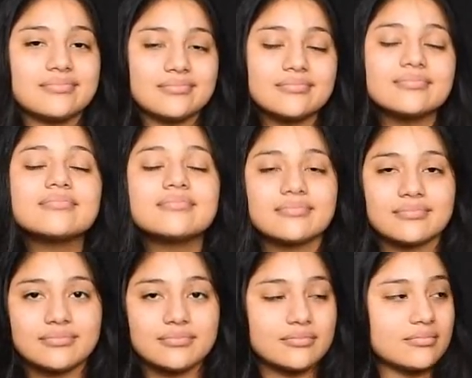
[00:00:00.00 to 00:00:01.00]

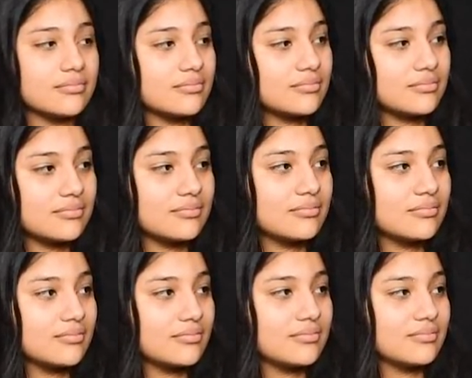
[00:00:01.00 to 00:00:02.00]

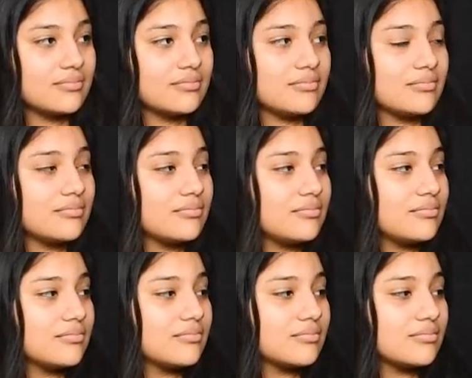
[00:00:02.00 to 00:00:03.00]

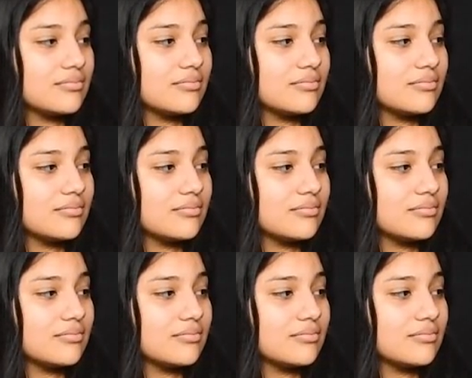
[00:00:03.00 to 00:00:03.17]
The person shown says nothing.